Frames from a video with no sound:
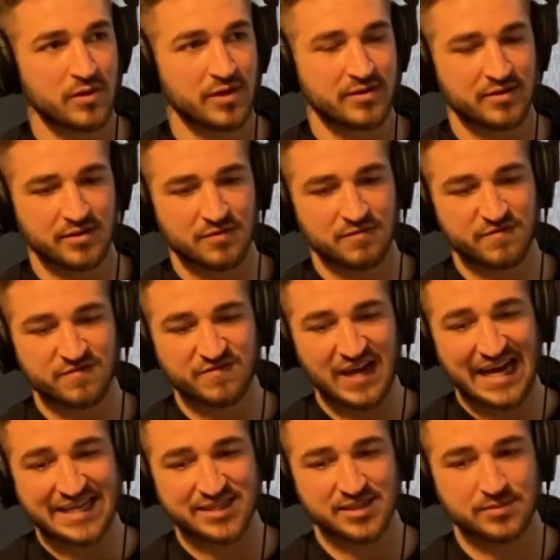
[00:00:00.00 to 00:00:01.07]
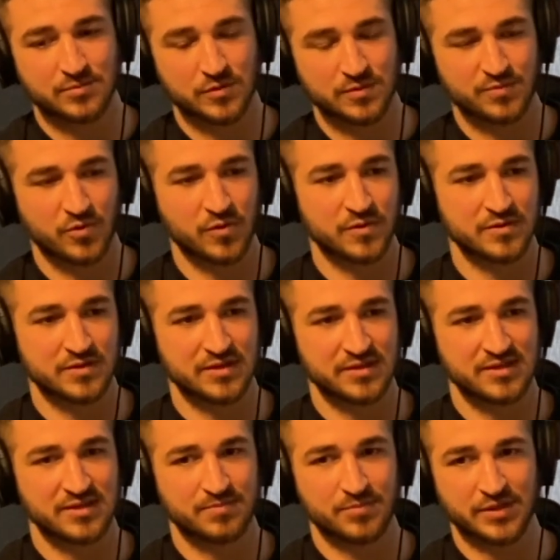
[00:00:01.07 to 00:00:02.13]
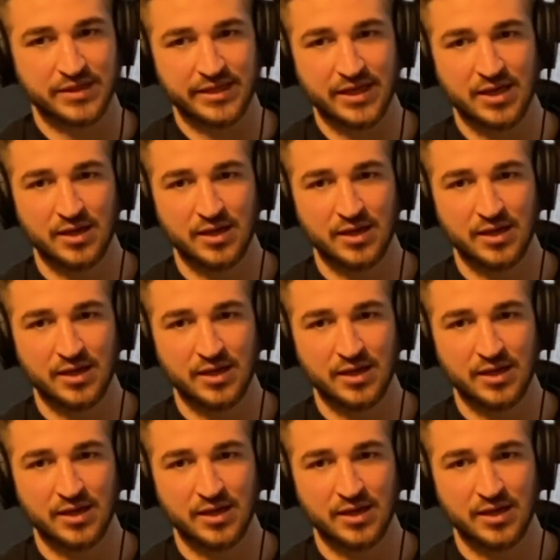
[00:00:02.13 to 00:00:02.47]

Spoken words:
I think they're vastly more important than simply